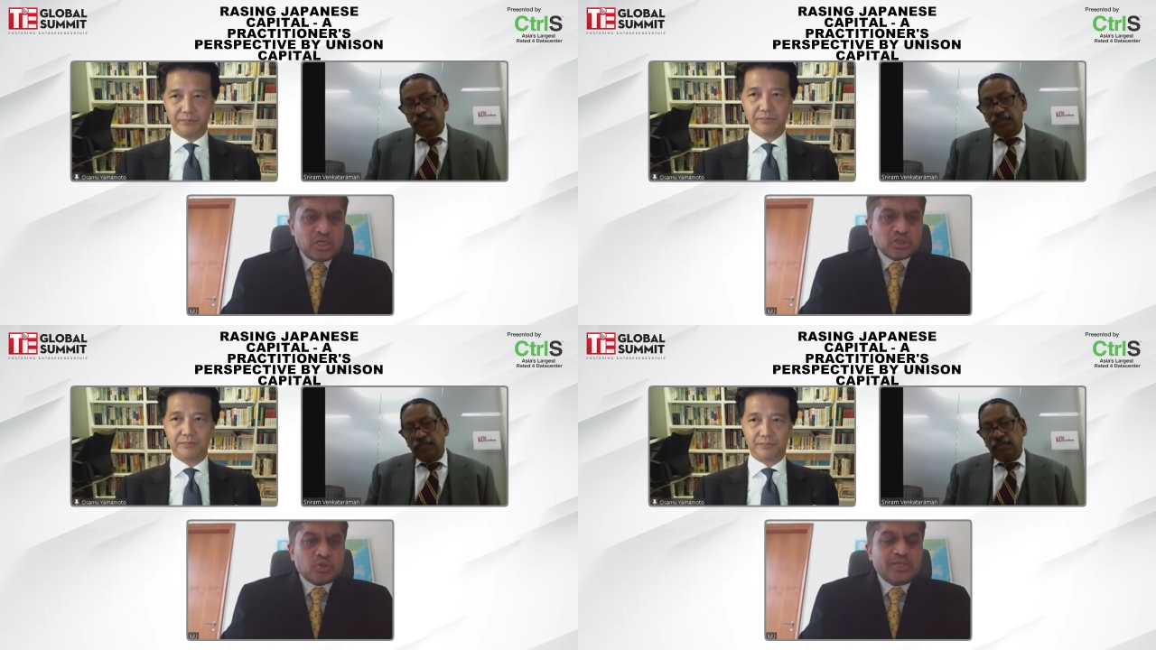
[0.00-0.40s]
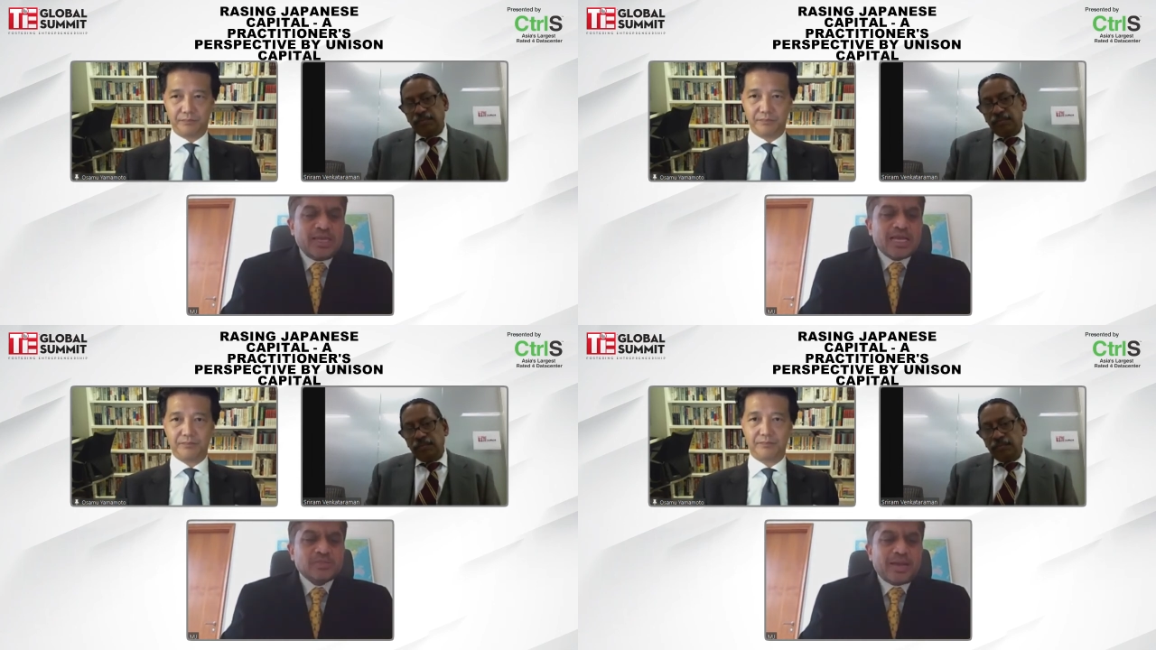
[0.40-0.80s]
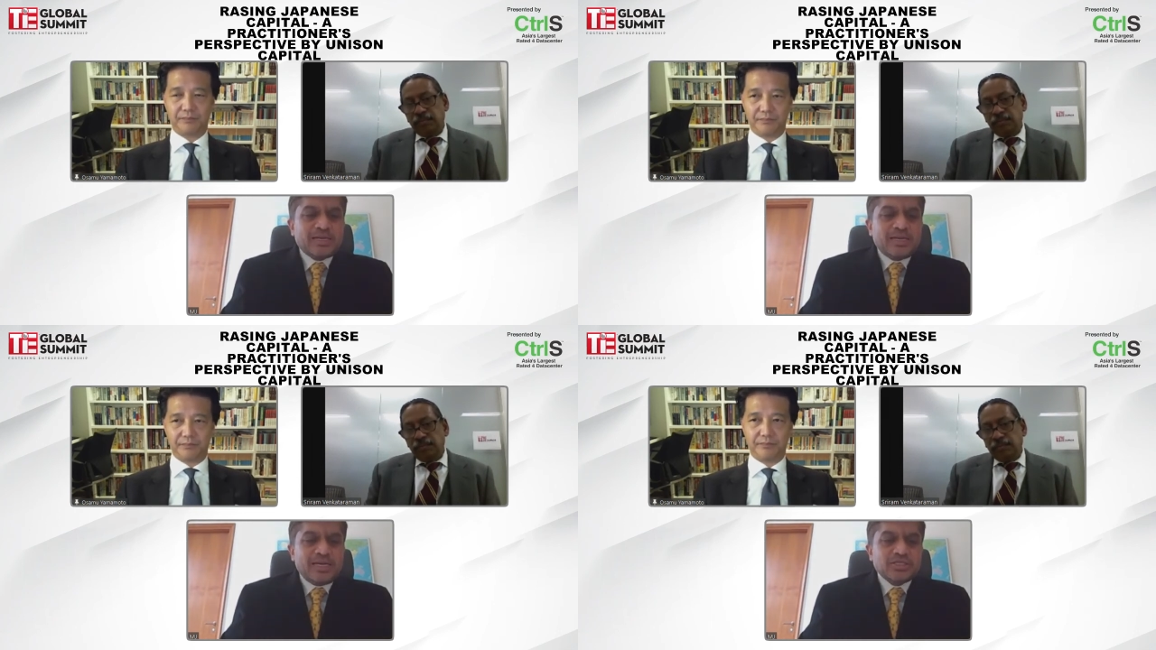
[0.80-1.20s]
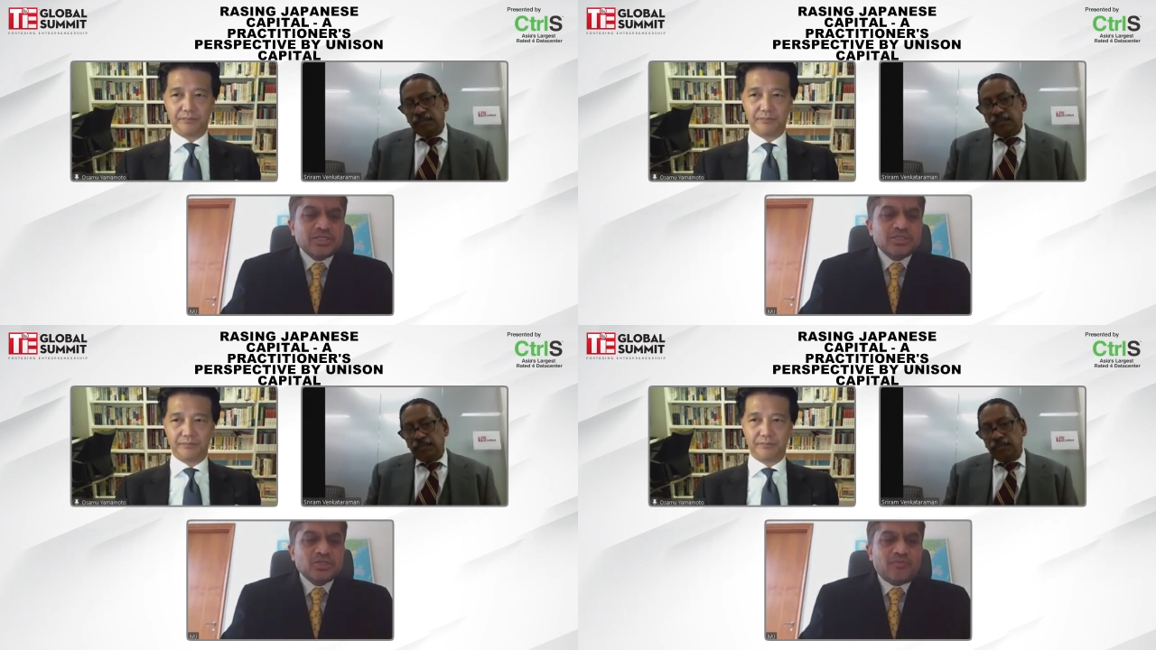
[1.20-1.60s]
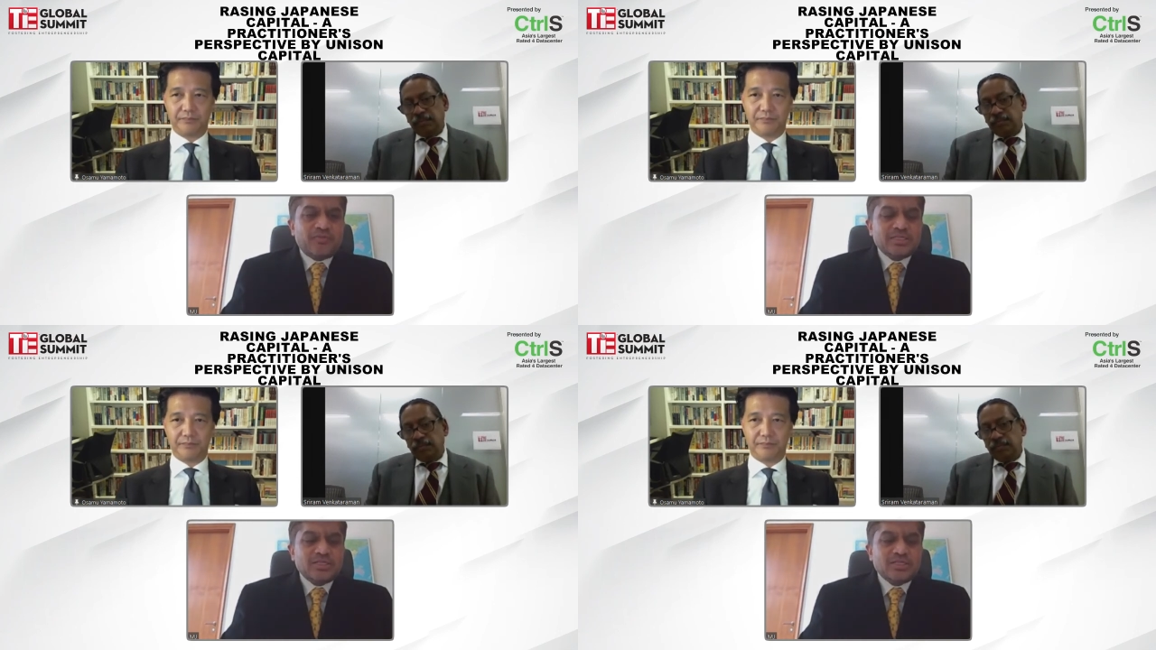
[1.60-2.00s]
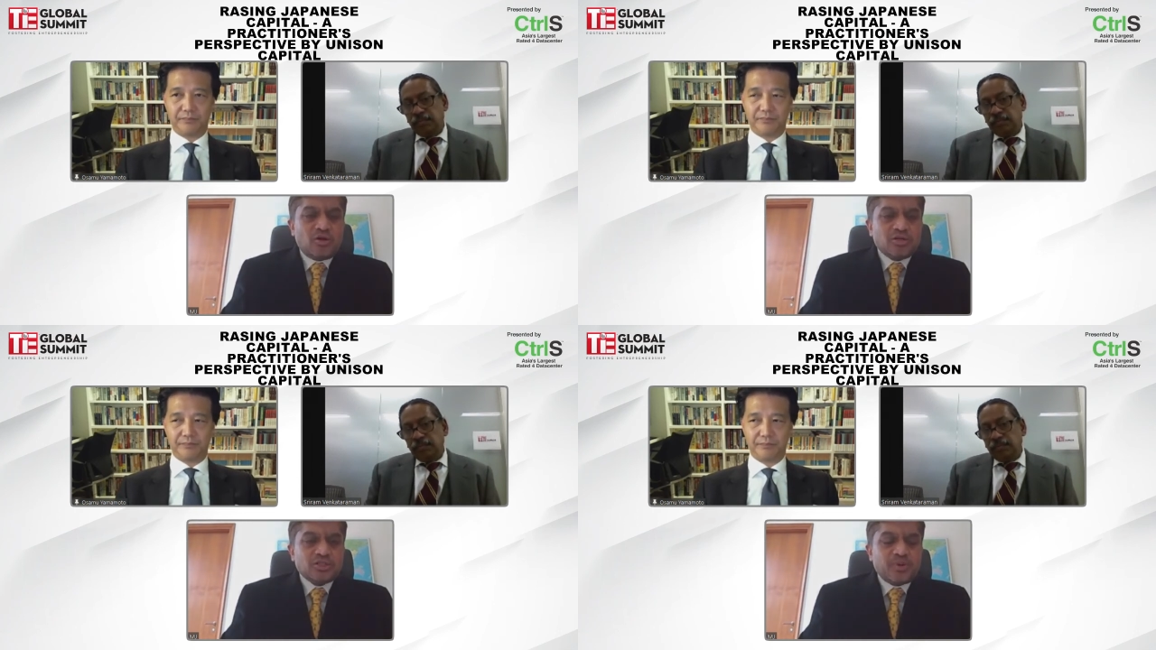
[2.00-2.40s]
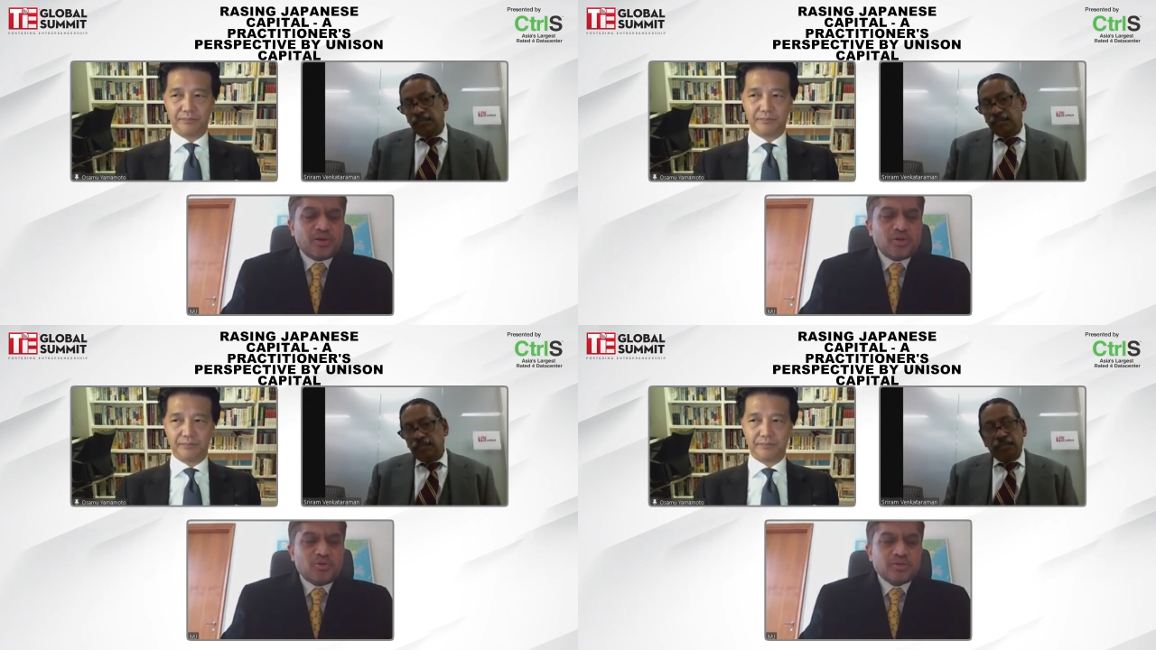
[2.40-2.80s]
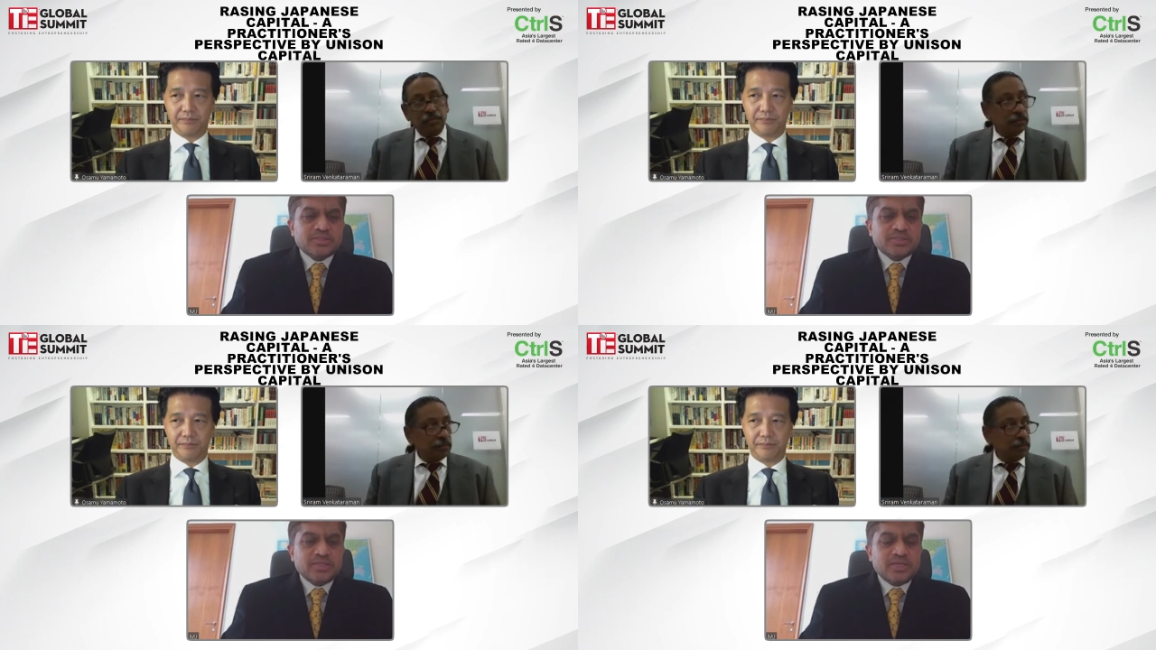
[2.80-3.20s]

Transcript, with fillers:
Speaker 1: So the expectations of Indian entrepreneurs